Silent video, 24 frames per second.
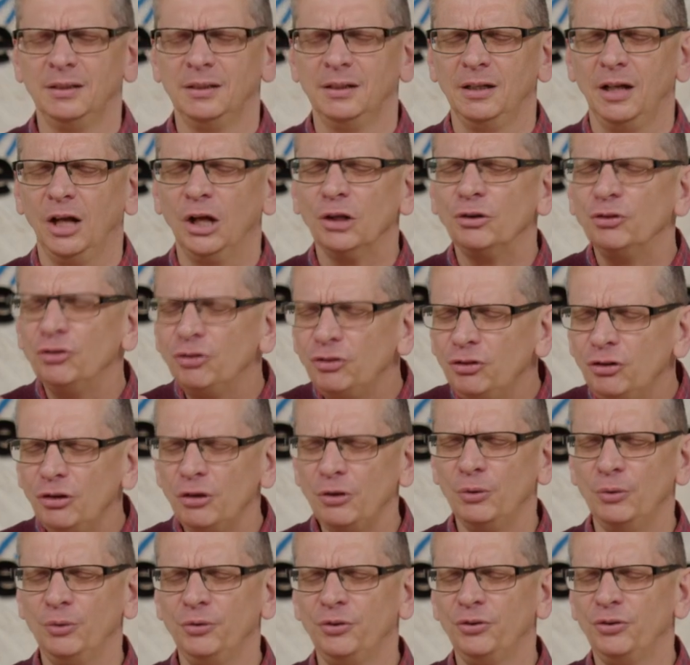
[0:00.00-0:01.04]
I
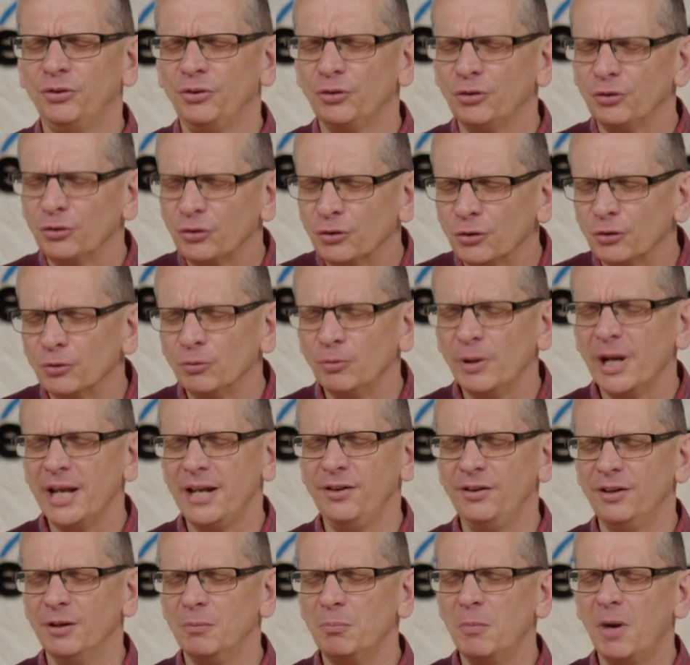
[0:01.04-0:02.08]
choose to
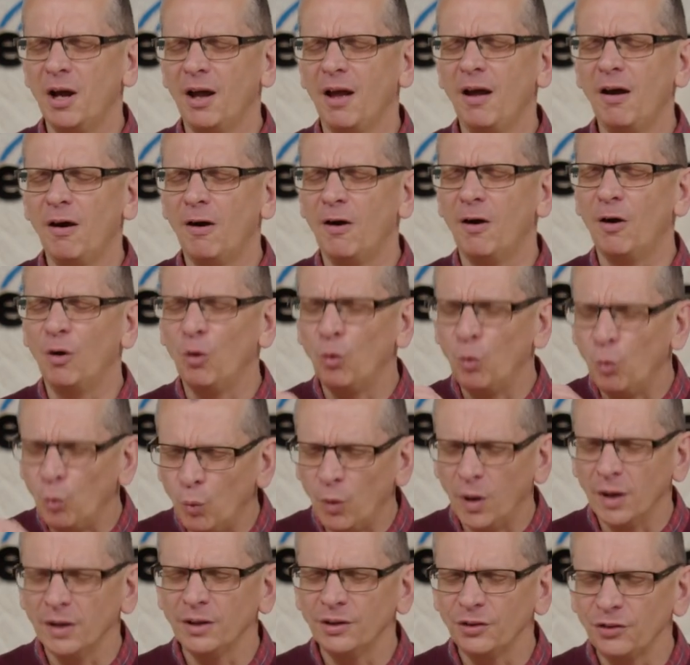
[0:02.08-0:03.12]
surrender my heart
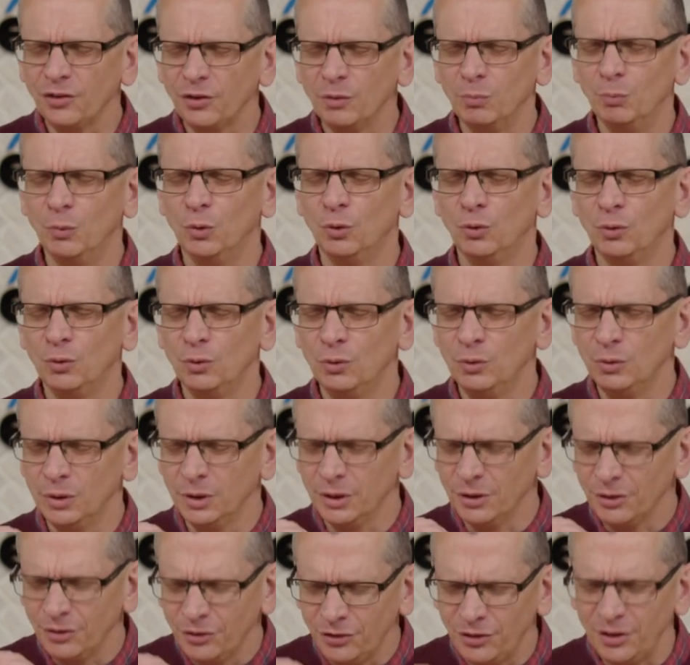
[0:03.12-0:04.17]
once more
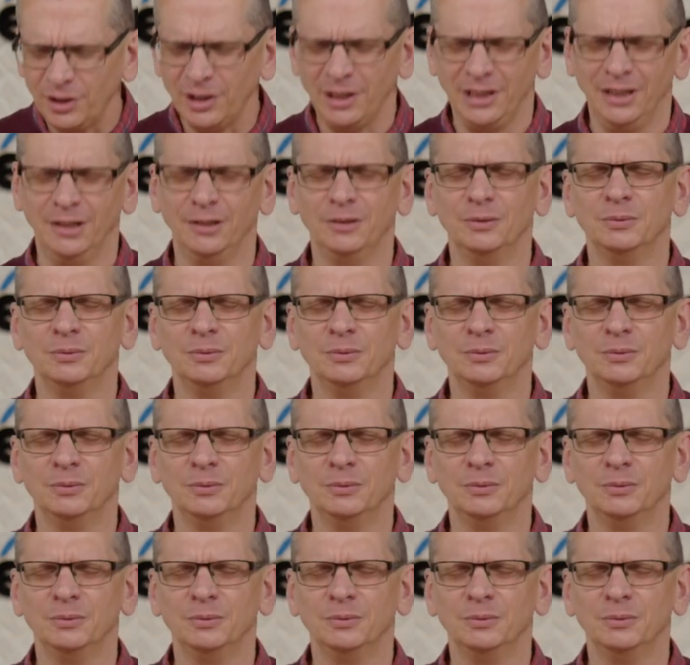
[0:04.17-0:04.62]
to you.